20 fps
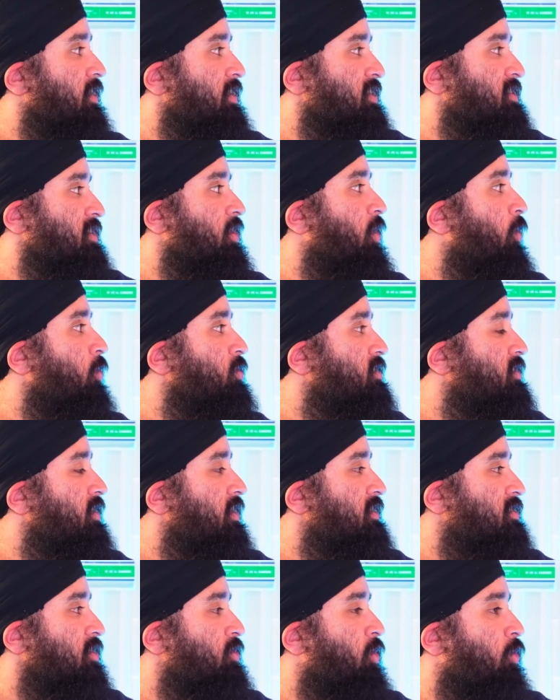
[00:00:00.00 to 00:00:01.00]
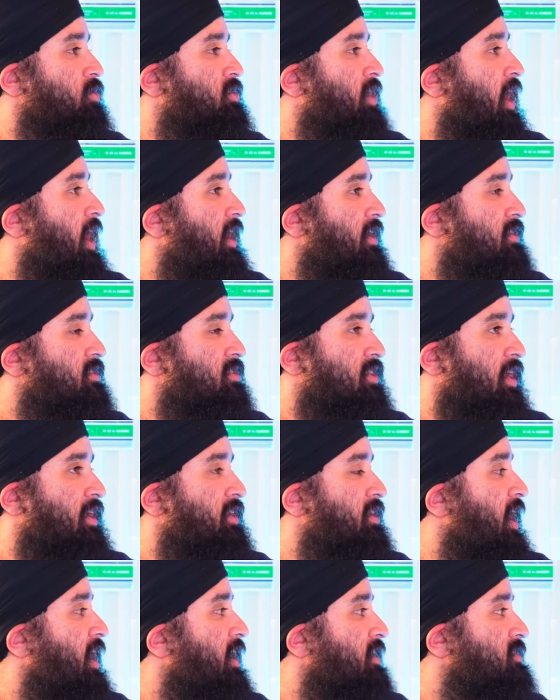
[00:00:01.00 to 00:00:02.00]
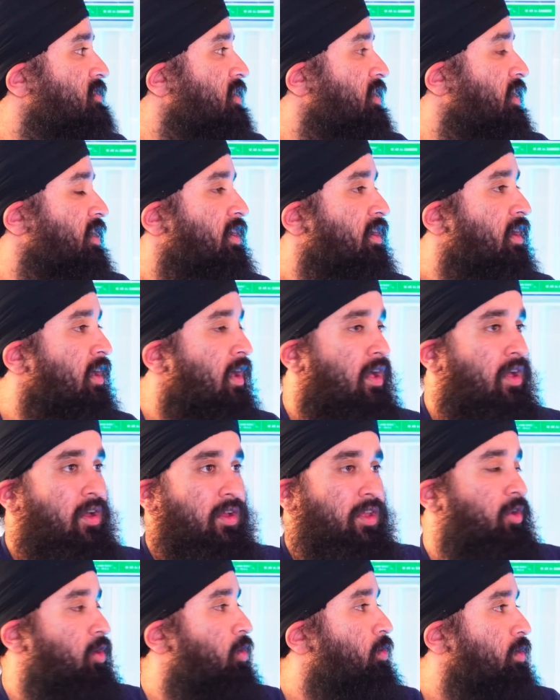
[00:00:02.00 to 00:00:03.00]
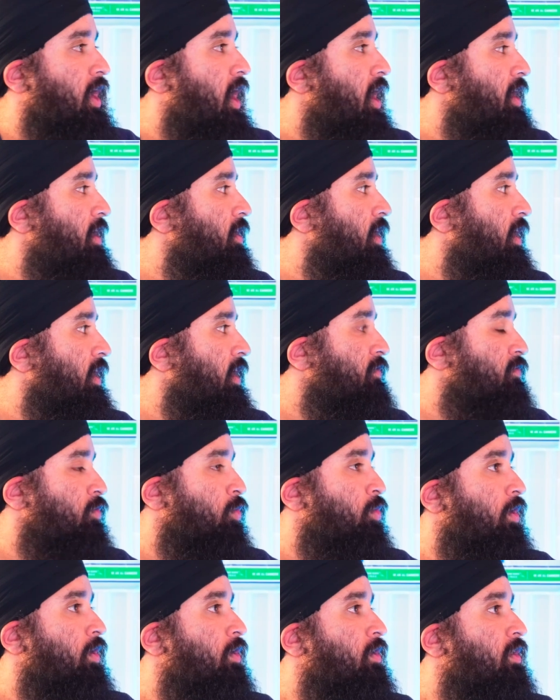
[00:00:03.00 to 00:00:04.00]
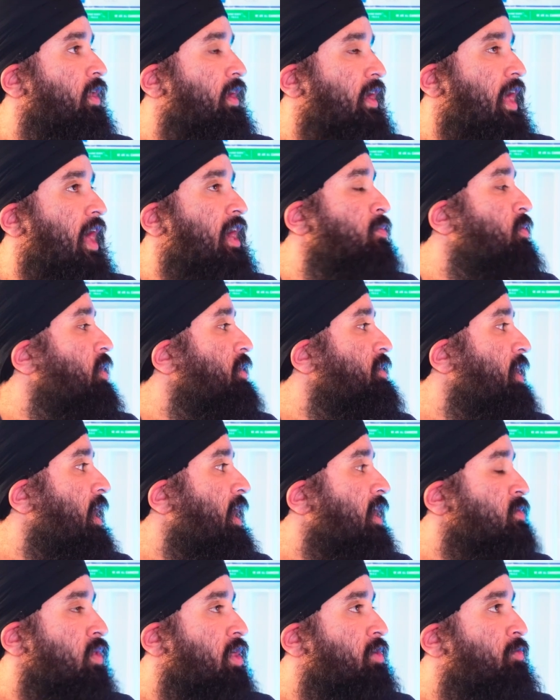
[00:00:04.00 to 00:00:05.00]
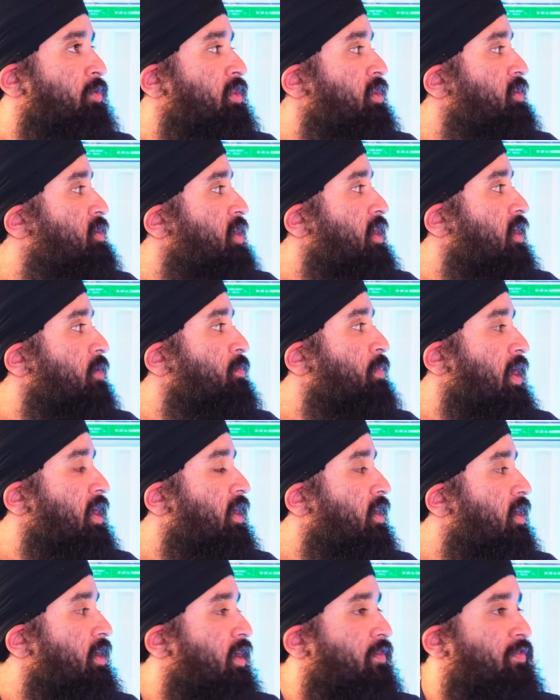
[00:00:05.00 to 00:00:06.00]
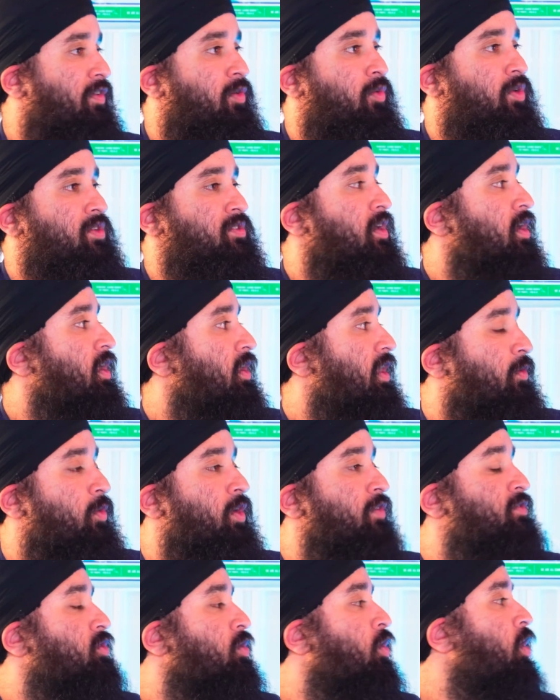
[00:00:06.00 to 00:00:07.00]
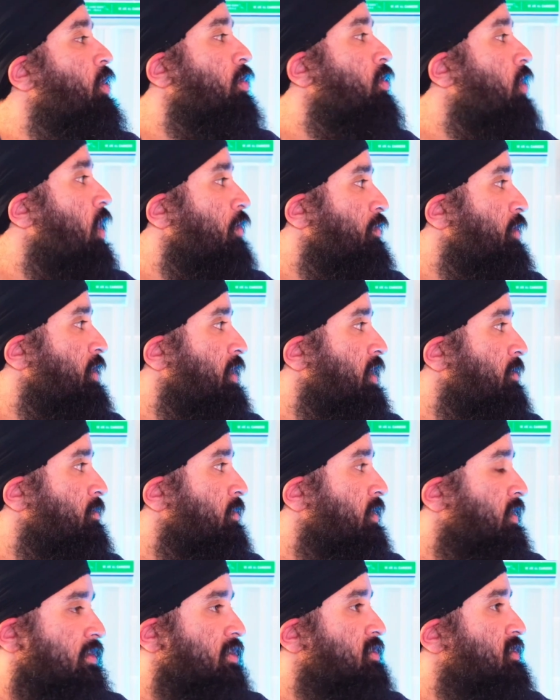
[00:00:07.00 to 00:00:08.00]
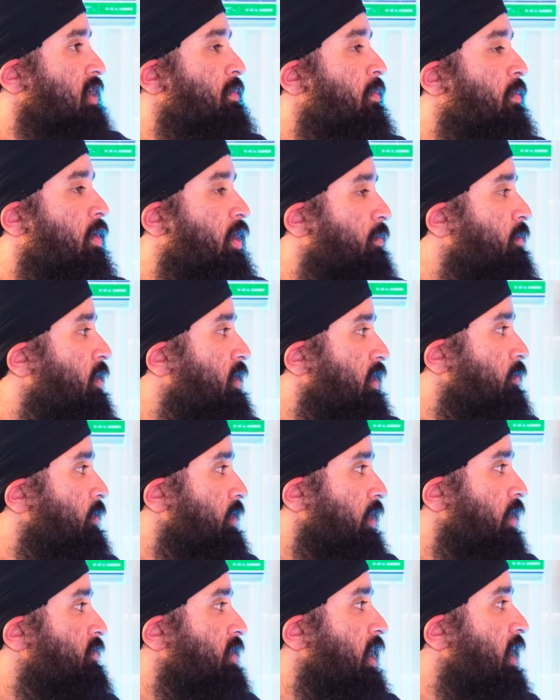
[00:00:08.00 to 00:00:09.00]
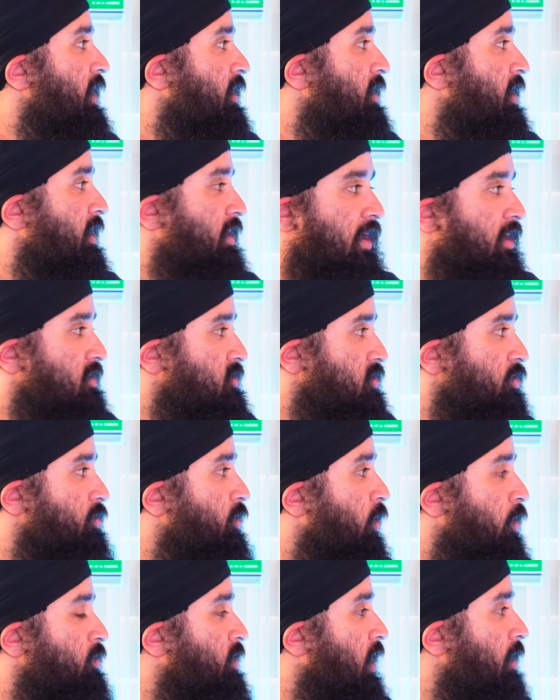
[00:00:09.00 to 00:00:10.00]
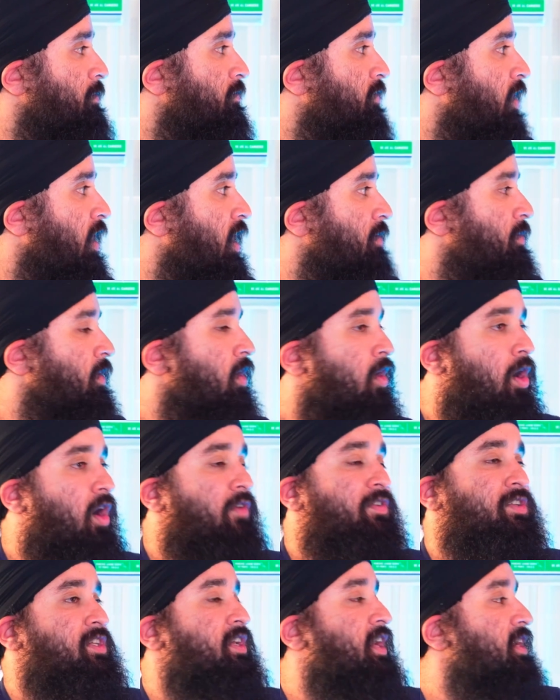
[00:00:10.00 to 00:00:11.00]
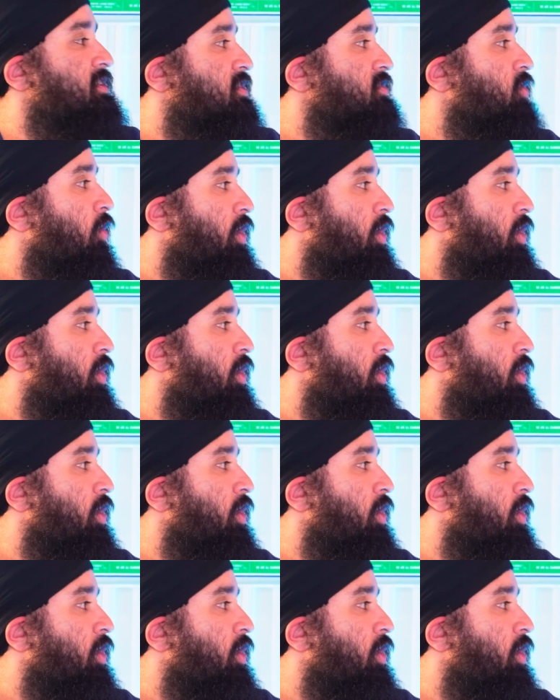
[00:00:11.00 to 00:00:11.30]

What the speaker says: it's a no tax, state tax thing. You know, did Ekblad really take a pay cut if it was, like, what if Toronto offered him the same amount of money? Would he have taken it? Yes or no type vibe. Obviously, his